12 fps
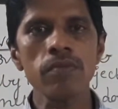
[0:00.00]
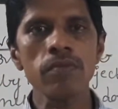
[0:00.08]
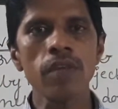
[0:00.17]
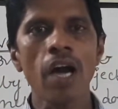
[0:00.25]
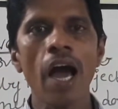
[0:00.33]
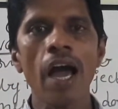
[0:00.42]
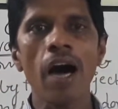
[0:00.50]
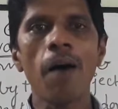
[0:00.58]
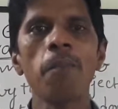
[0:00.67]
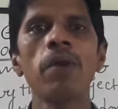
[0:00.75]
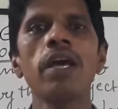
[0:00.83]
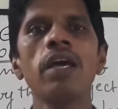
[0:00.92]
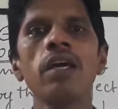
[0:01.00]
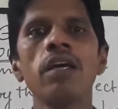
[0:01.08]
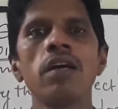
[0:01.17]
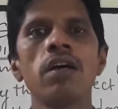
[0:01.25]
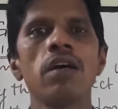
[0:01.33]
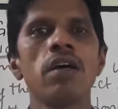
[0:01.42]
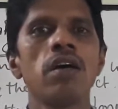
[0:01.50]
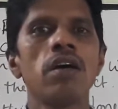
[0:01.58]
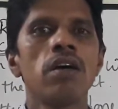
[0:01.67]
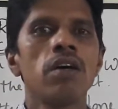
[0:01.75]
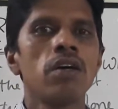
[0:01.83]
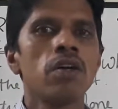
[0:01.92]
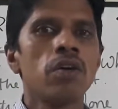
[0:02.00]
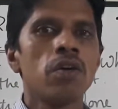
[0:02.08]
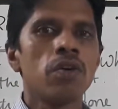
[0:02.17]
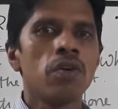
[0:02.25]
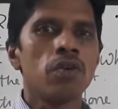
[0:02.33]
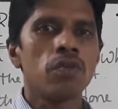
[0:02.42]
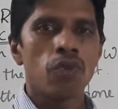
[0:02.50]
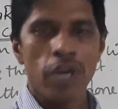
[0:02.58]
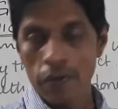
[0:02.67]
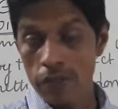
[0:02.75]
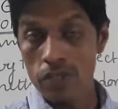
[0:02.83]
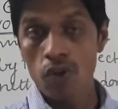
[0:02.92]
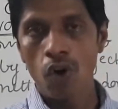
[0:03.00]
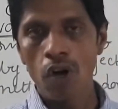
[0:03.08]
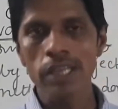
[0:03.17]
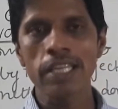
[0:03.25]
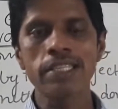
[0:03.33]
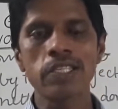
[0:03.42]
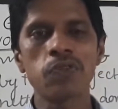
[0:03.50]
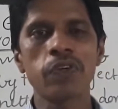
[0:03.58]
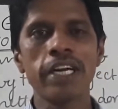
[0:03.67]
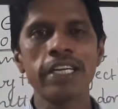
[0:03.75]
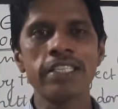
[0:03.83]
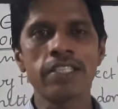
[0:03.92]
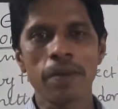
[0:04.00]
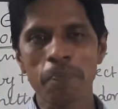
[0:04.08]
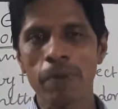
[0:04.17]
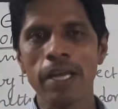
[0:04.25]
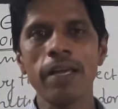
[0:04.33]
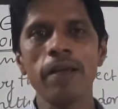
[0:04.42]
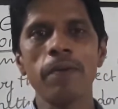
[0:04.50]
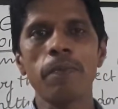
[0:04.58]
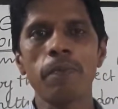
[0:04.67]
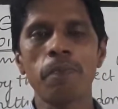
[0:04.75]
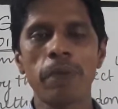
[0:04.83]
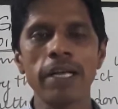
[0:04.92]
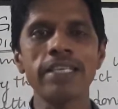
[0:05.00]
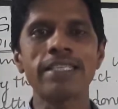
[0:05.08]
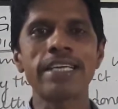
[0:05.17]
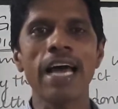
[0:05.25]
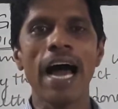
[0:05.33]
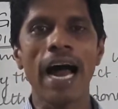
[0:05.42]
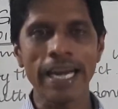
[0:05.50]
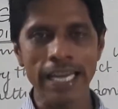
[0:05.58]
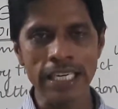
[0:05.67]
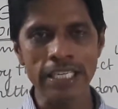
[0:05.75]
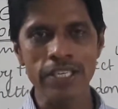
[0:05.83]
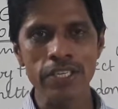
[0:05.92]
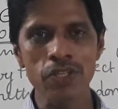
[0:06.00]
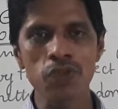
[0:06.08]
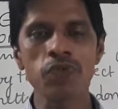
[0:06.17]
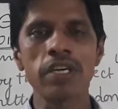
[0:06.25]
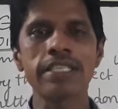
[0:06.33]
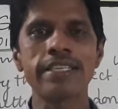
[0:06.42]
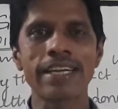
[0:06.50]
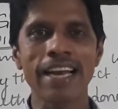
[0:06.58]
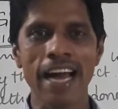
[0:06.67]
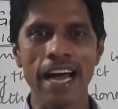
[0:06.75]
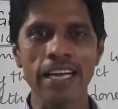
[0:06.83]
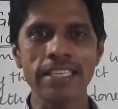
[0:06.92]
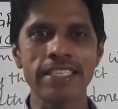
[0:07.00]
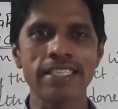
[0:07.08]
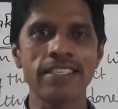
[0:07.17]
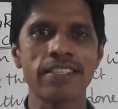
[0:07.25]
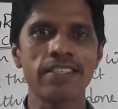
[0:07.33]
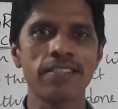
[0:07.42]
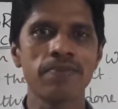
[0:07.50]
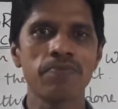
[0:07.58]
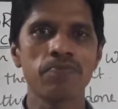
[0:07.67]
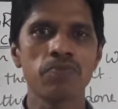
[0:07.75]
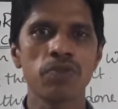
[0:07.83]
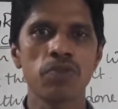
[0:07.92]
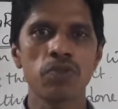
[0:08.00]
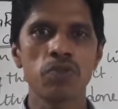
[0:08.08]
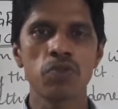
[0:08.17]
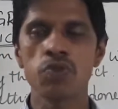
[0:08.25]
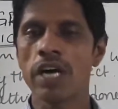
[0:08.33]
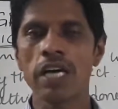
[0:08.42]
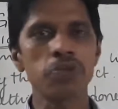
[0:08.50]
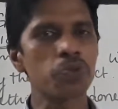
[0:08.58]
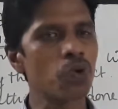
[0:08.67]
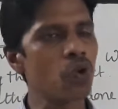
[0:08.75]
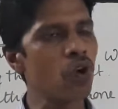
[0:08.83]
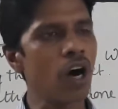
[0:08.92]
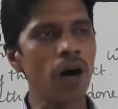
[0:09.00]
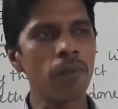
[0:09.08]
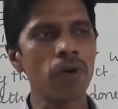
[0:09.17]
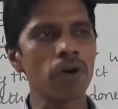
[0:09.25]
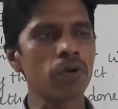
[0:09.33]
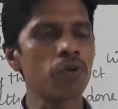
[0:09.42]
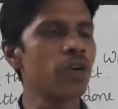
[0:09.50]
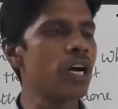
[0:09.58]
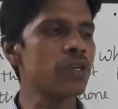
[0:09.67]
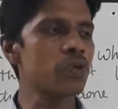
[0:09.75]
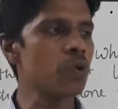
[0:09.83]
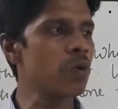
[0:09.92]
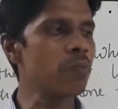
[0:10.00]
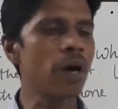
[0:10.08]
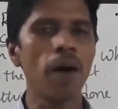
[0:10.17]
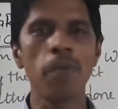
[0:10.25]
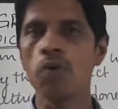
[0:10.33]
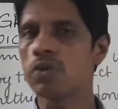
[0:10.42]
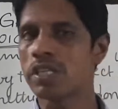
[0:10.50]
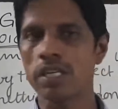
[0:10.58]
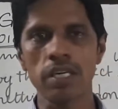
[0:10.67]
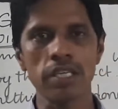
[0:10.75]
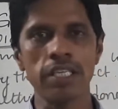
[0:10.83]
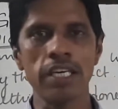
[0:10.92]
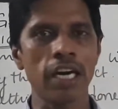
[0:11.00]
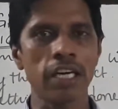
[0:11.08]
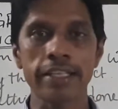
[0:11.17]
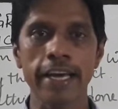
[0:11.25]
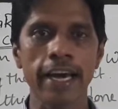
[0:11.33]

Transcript: humbly request to all the students, please attention towards the class. Do not roam about here and there.